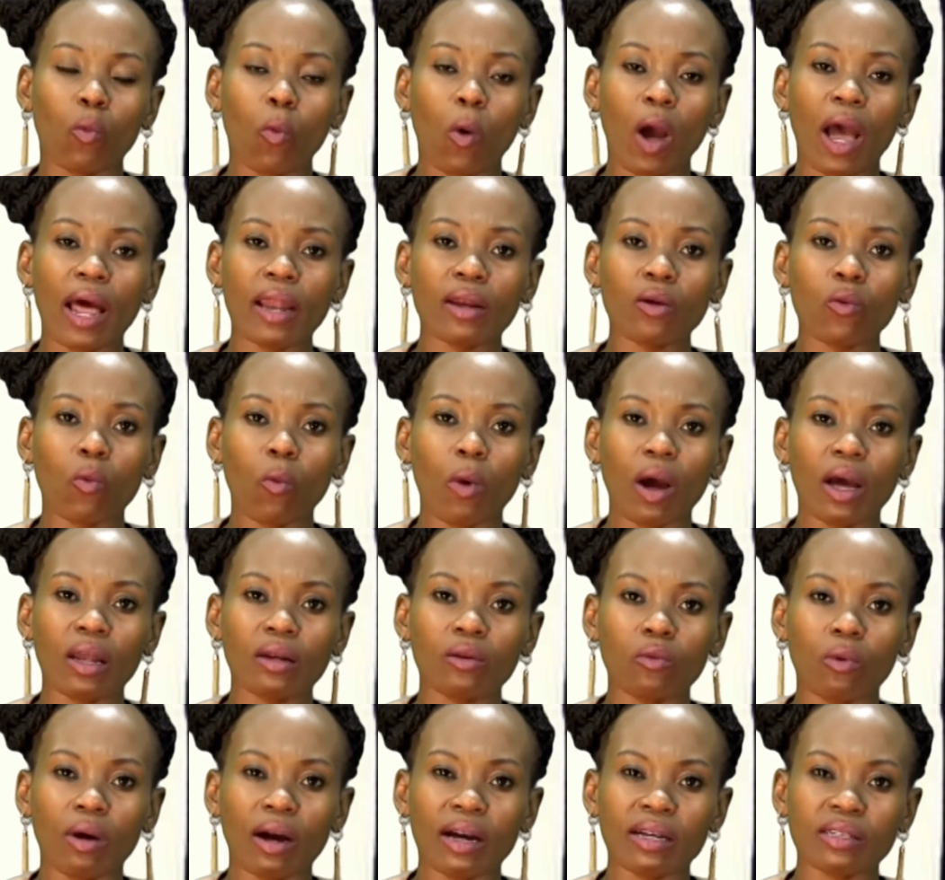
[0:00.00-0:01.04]
One
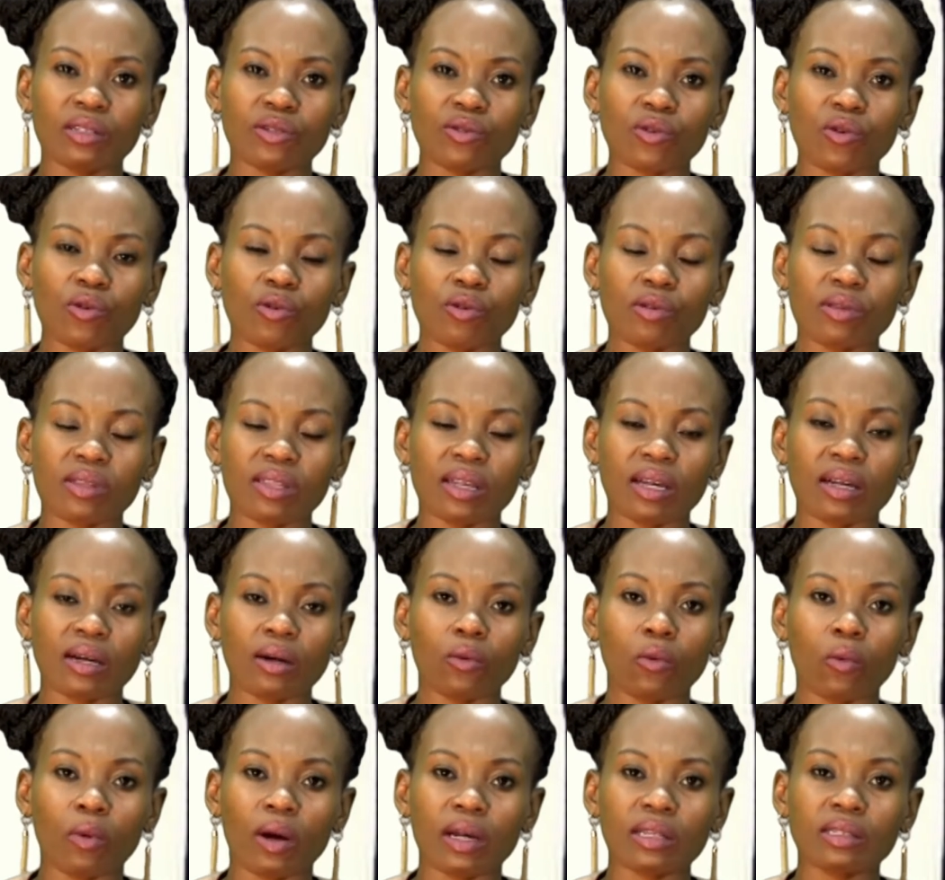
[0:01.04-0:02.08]
wise author
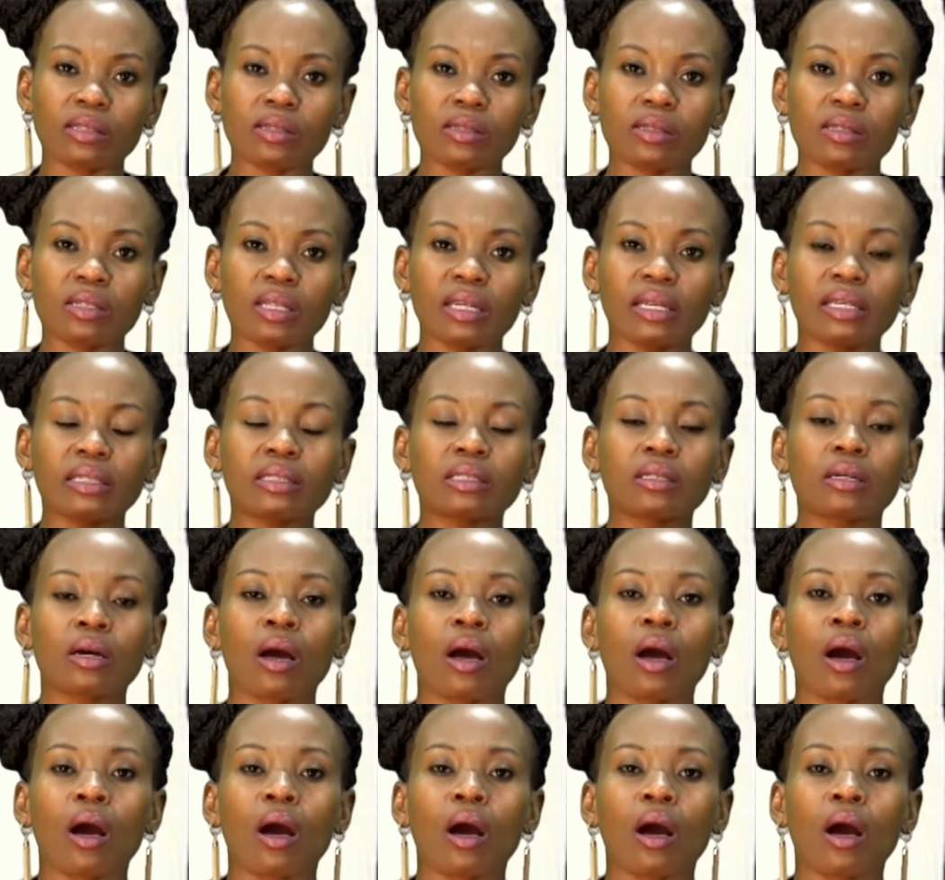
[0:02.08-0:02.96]
once said,